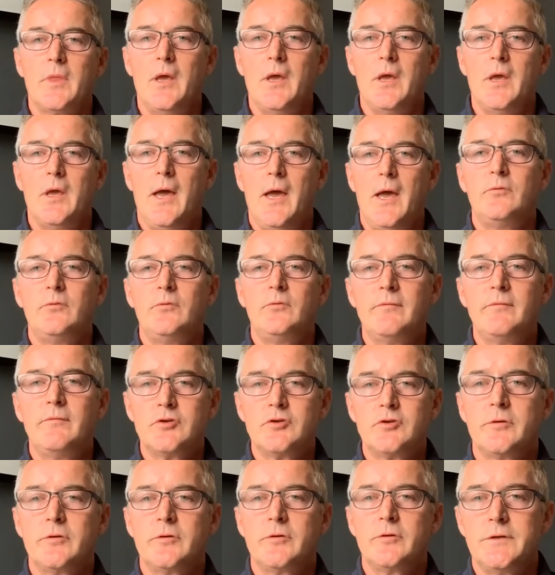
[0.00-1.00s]
As we've
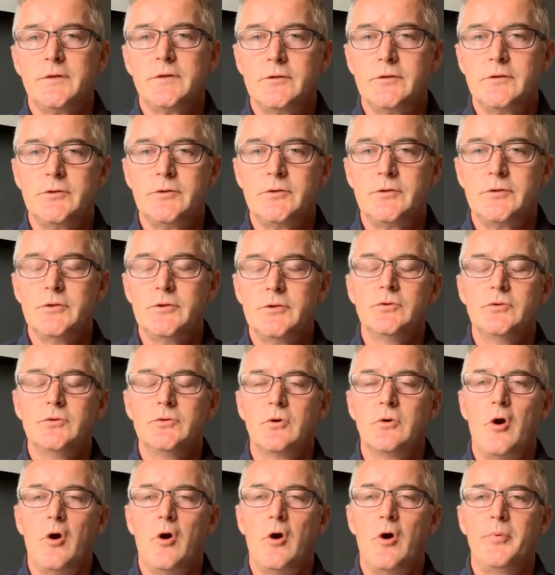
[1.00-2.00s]
adjusted
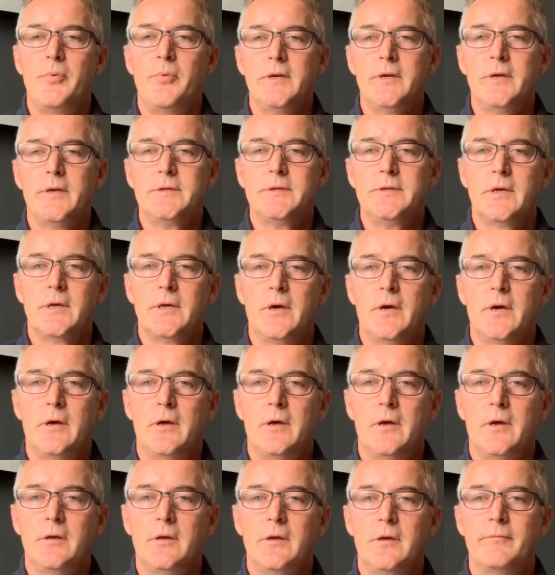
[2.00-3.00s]
to operating in
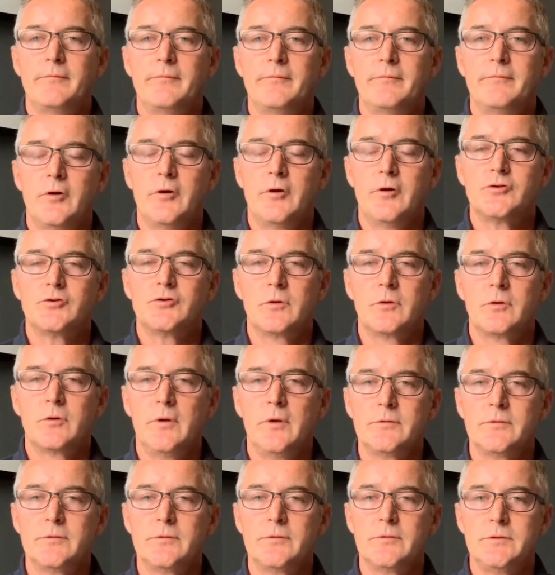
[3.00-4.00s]
a virtual
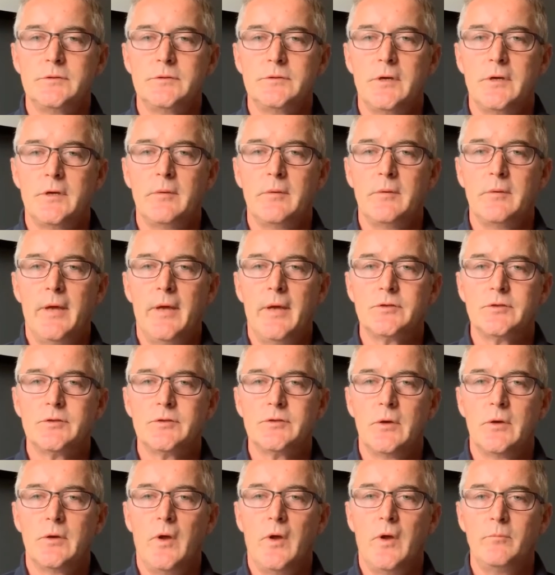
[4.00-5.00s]
world, you can imagine
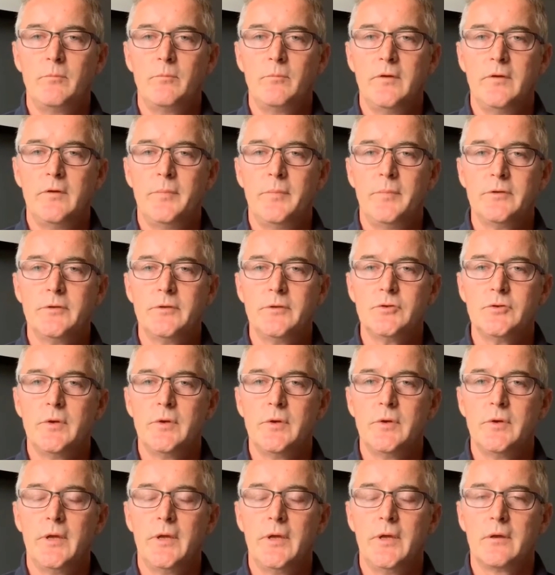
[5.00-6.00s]
that when we've been
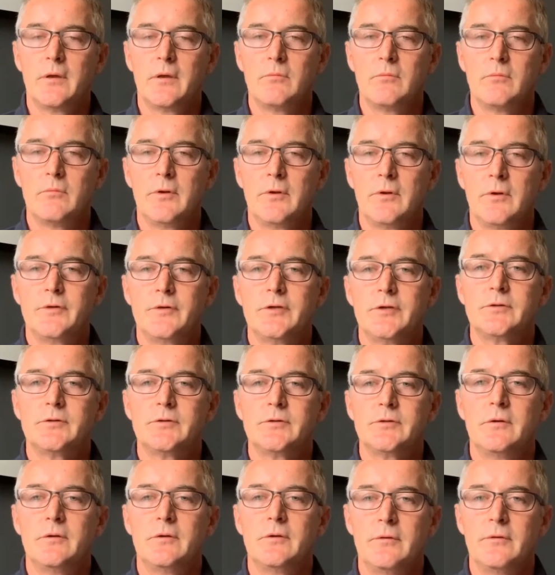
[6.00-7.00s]
doing
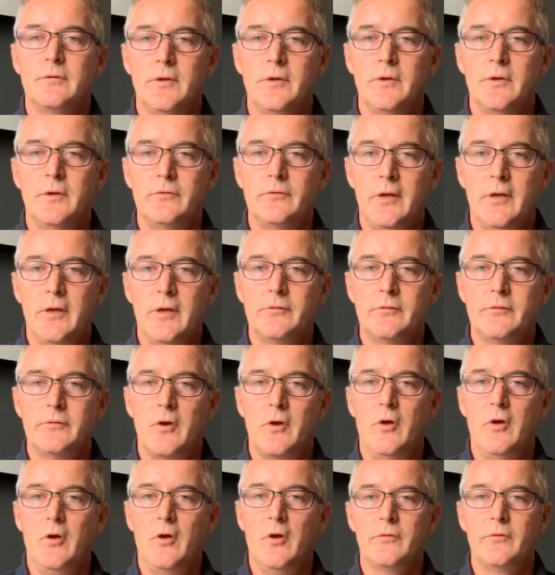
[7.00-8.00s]
traditional sales
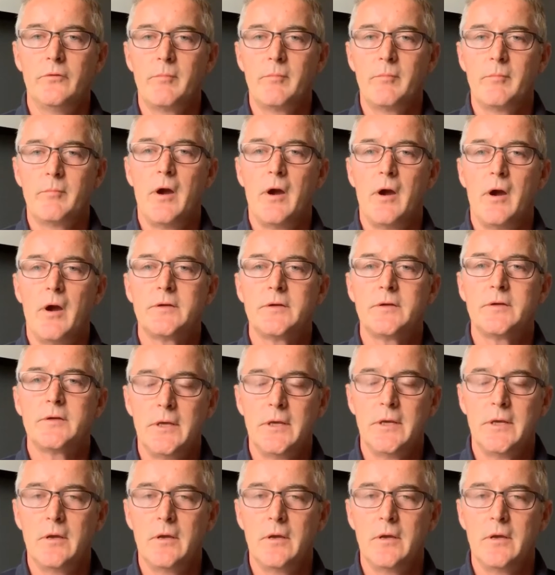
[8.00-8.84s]
calls or marketing,